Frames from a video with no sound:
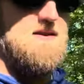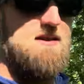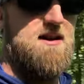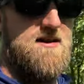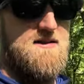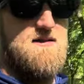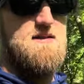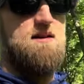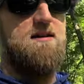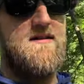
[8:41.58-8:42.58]
than
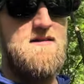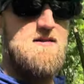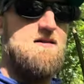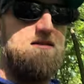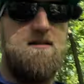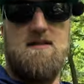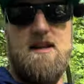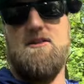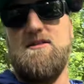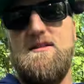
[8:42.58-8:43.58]

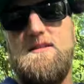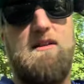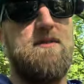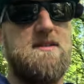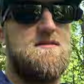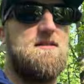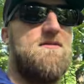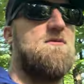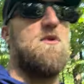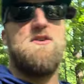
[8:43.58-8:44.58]
later, because obviously
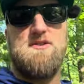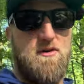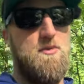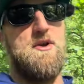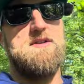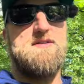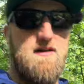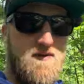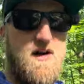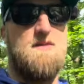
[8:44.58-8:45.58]
when you start putting
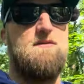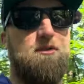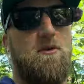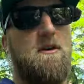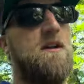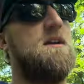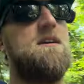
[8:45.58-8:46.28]
stuff on the floor,